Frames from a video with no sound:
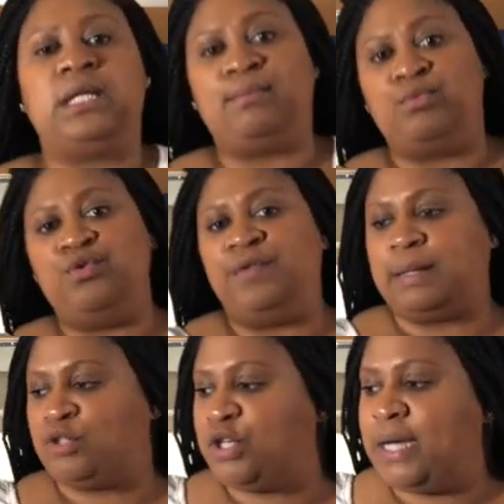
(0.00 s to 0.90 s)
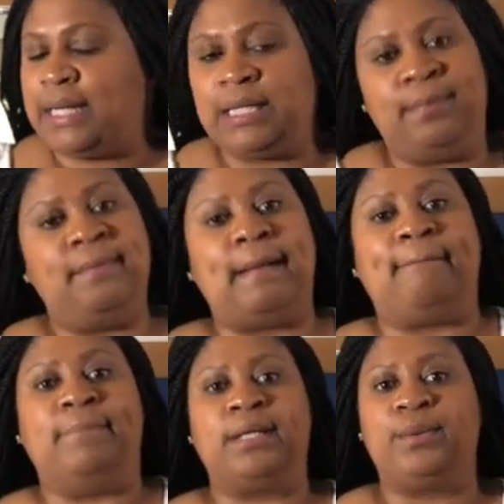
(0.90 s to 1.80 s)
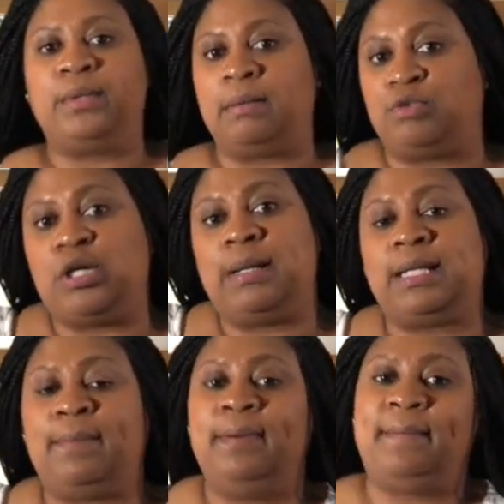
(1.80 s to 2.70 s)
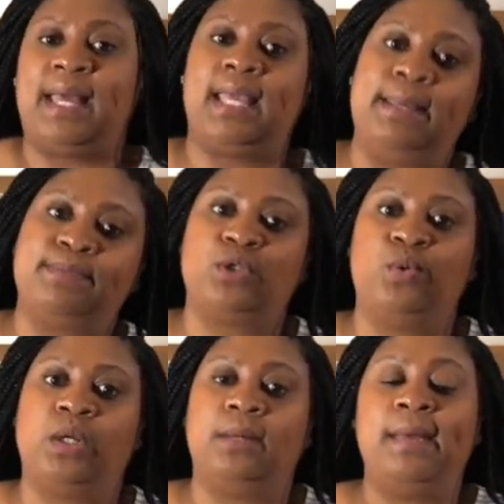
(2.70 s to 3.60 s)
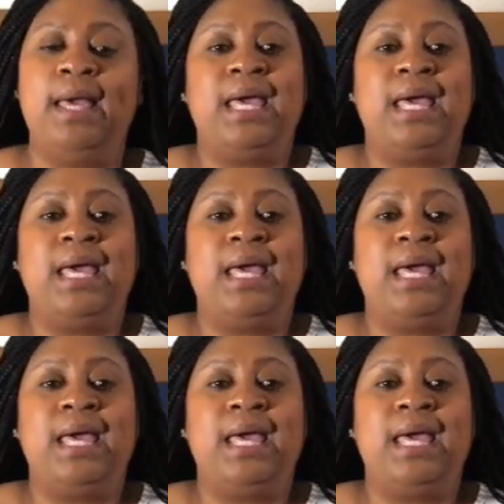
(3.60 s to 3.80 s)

I'm moving, I'm trying not to put my butt on him, I'm trying not to put my hips on him.